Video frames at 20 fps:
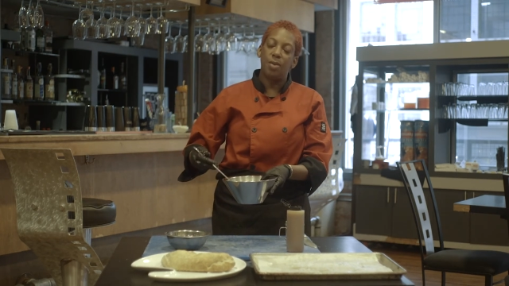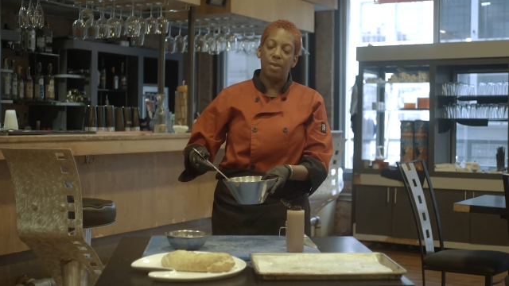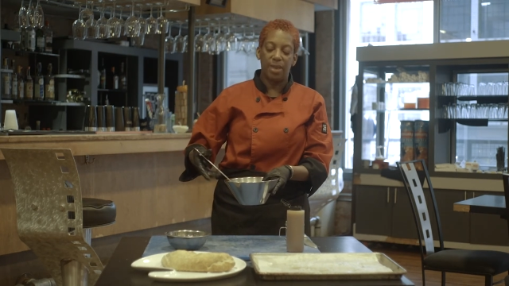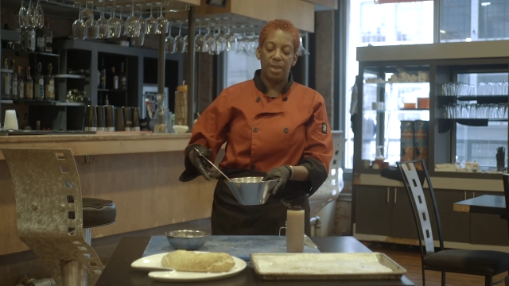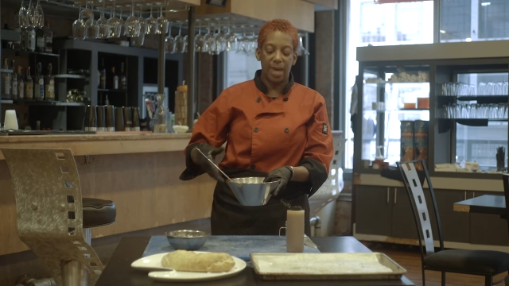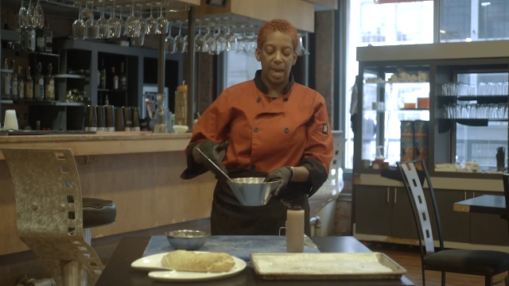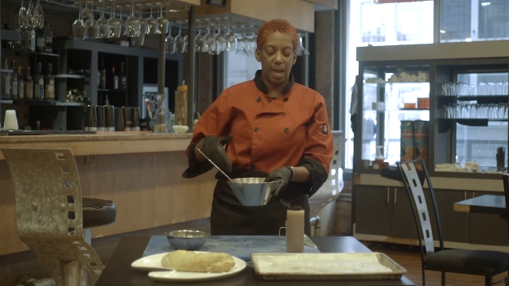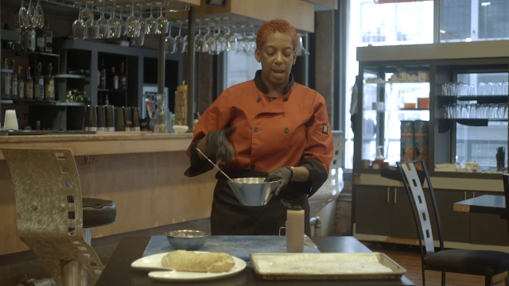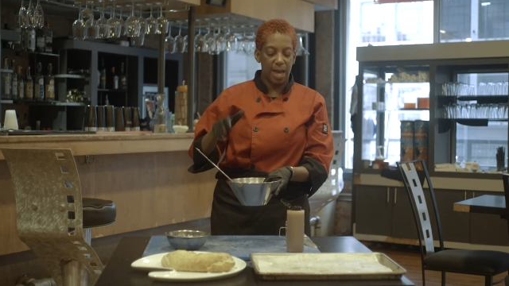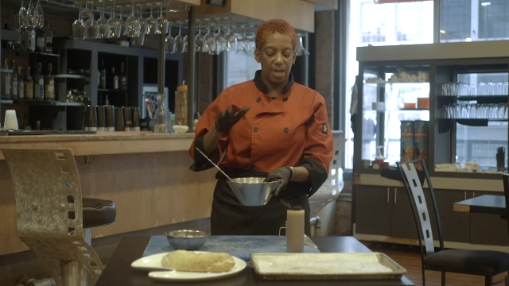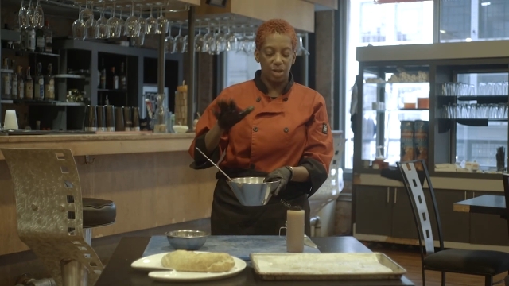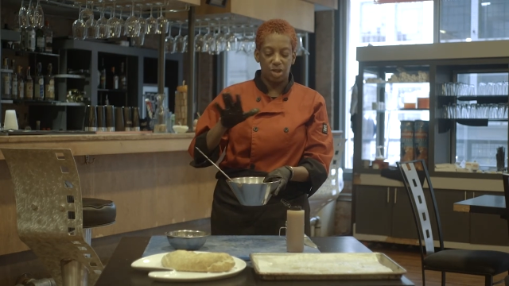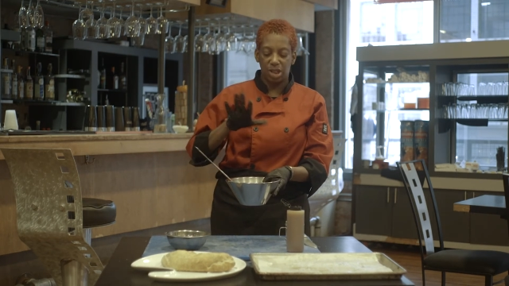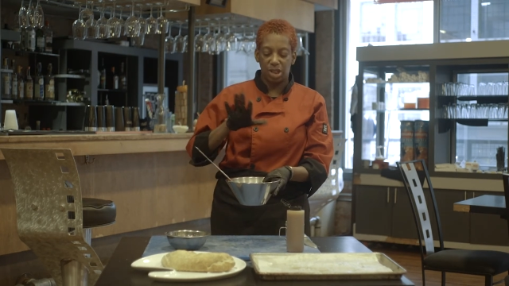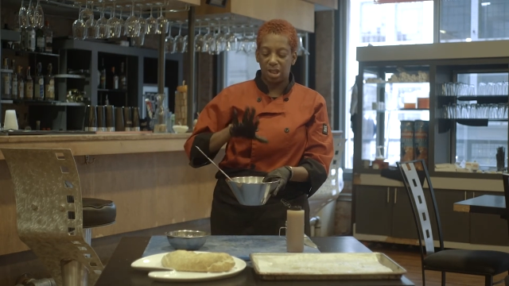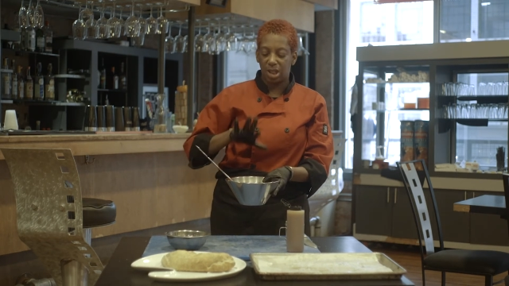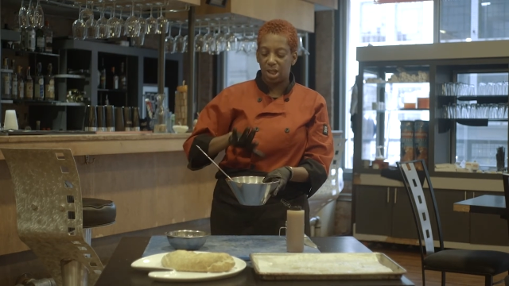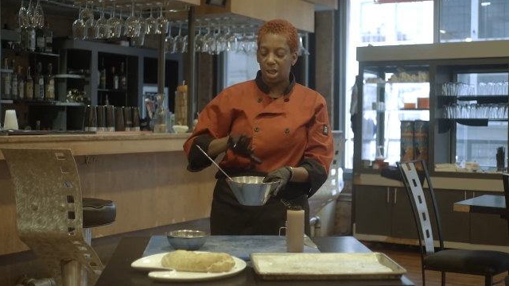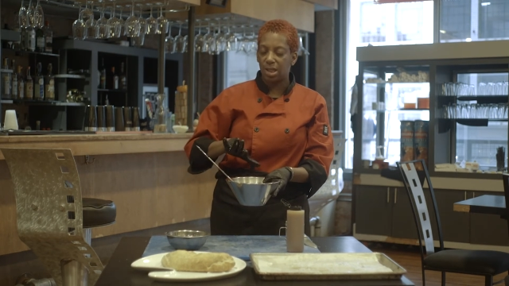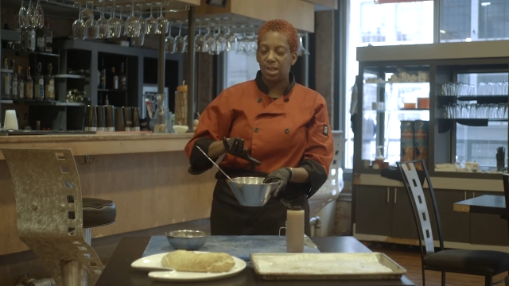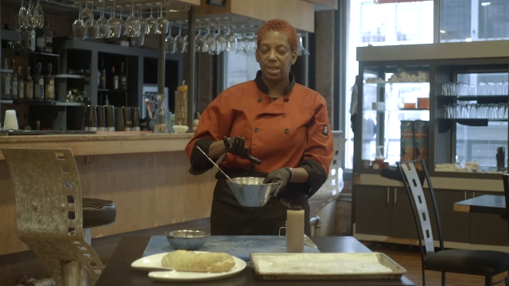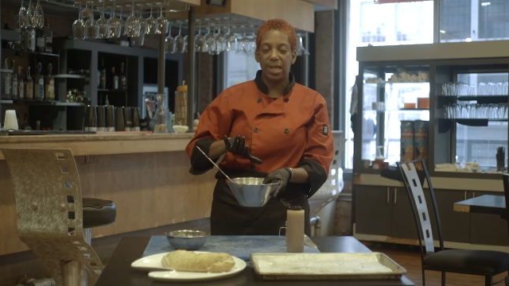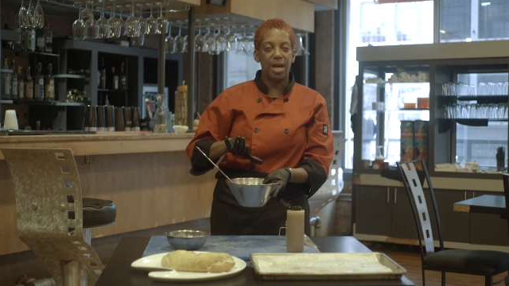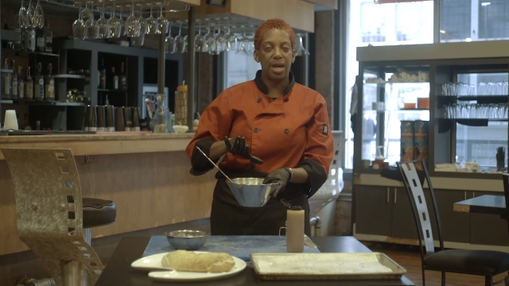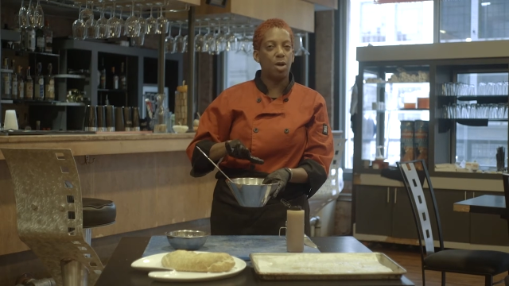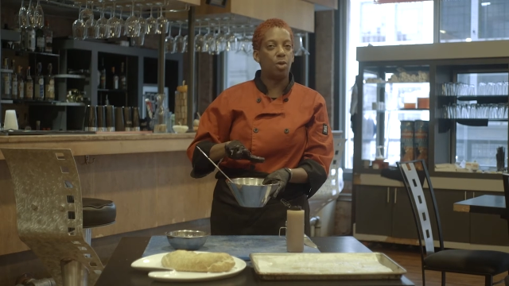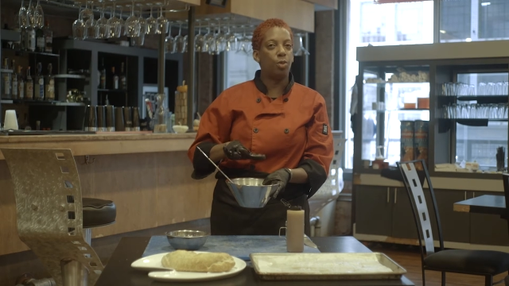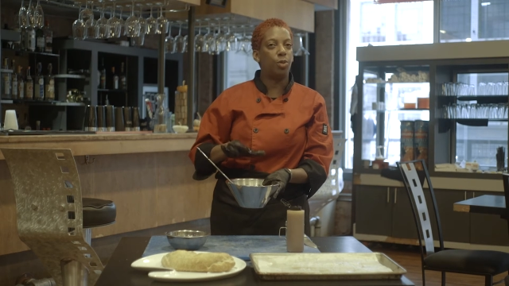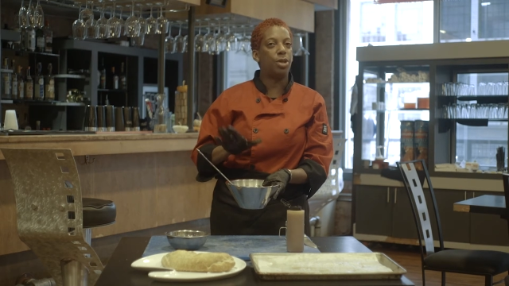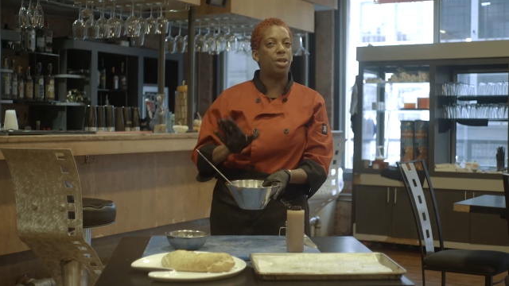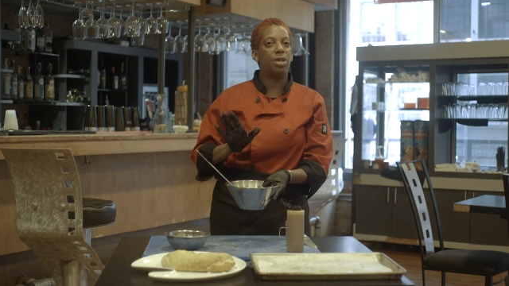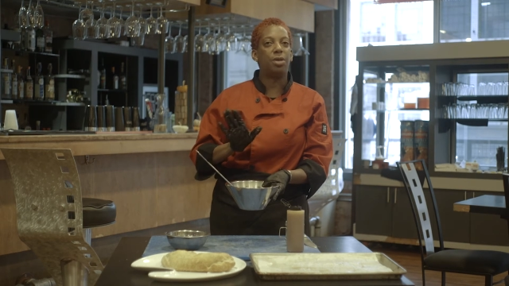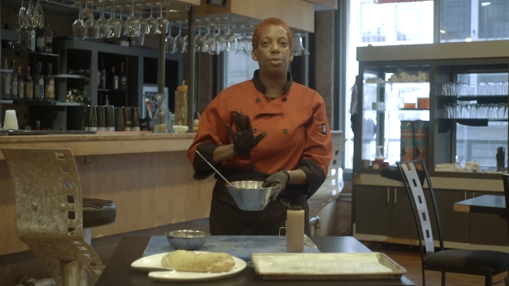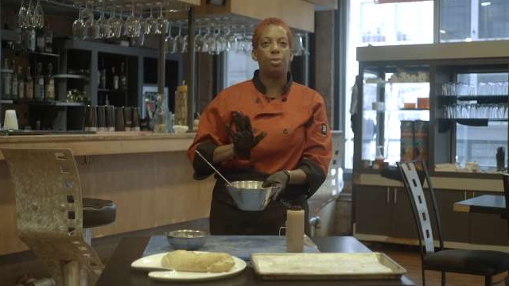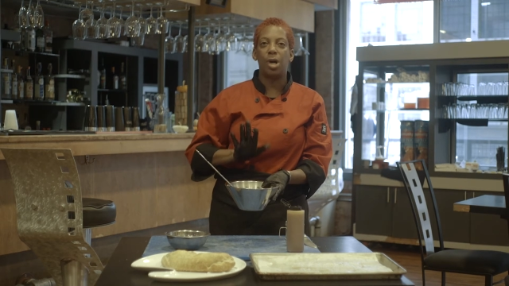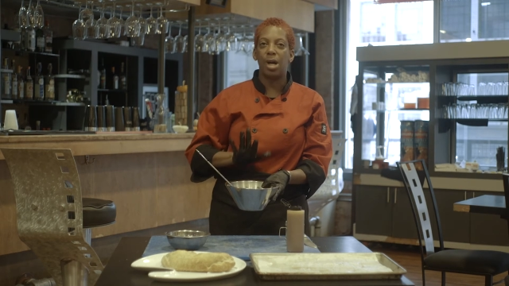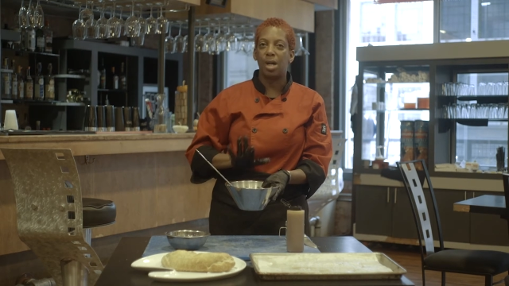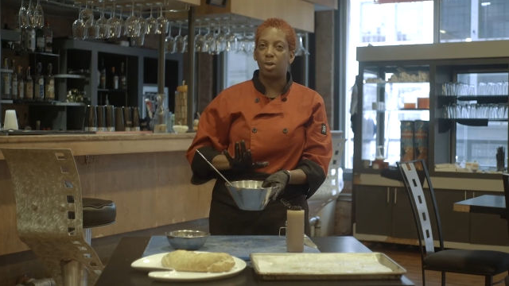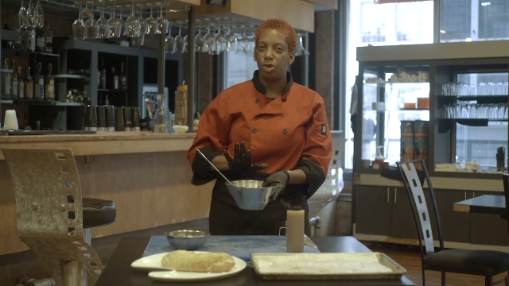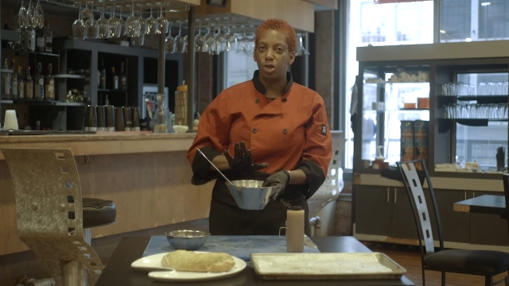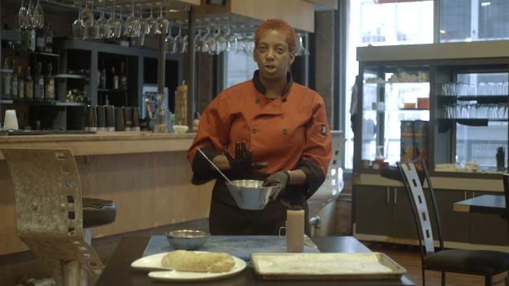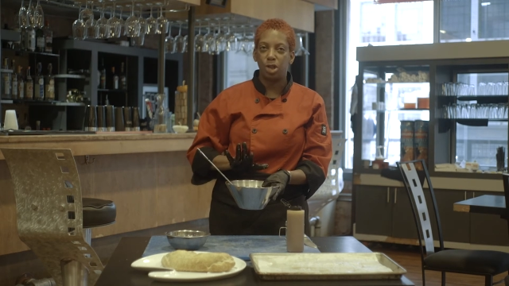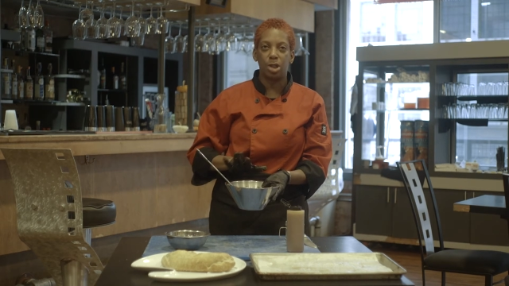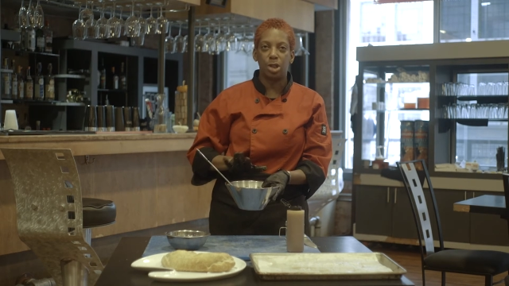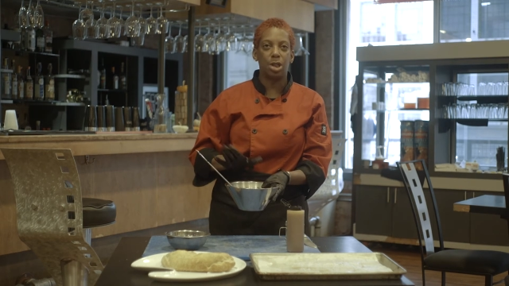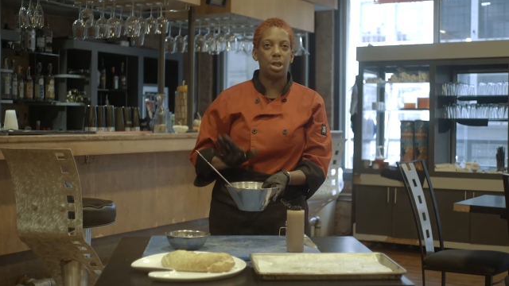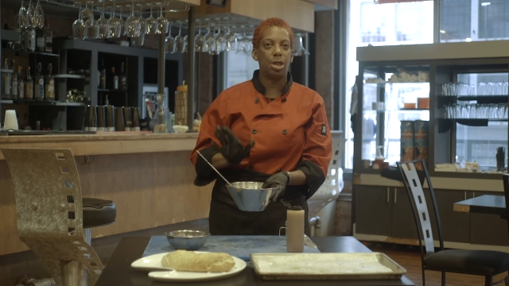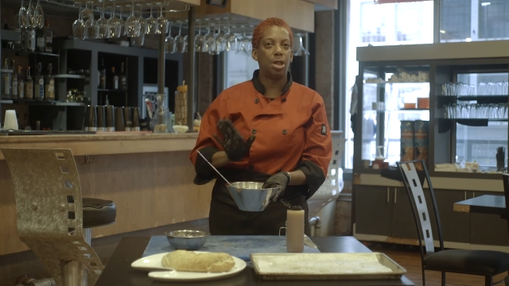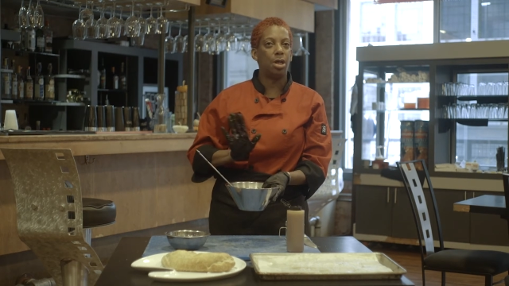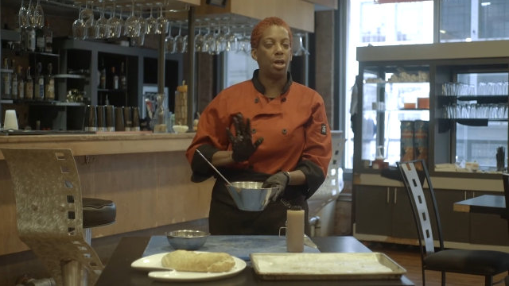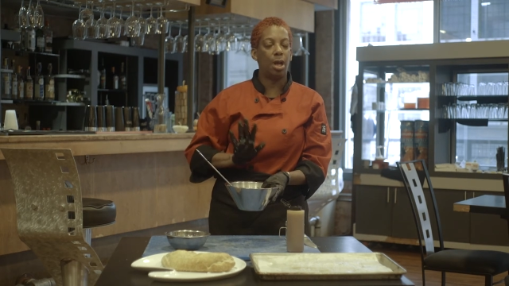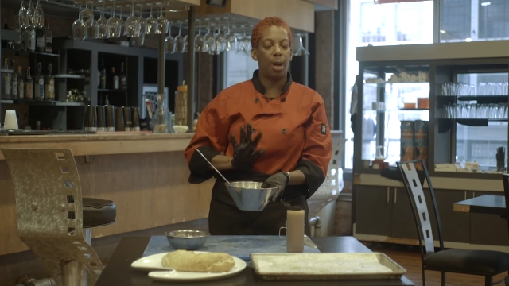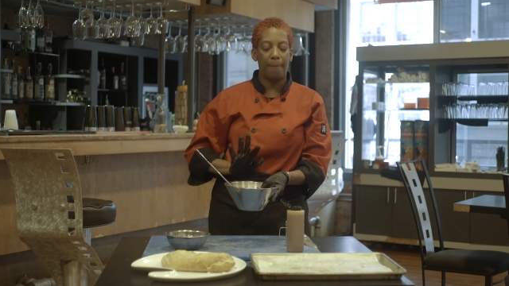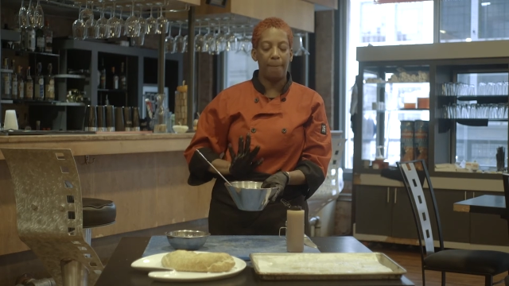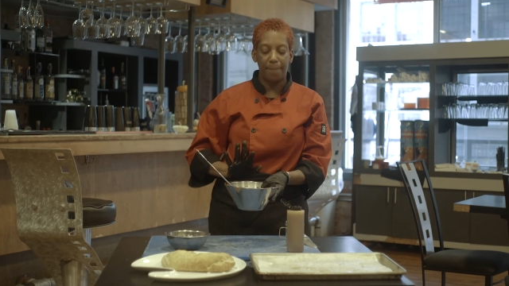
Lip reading: that I just cooked down with the brown sugar,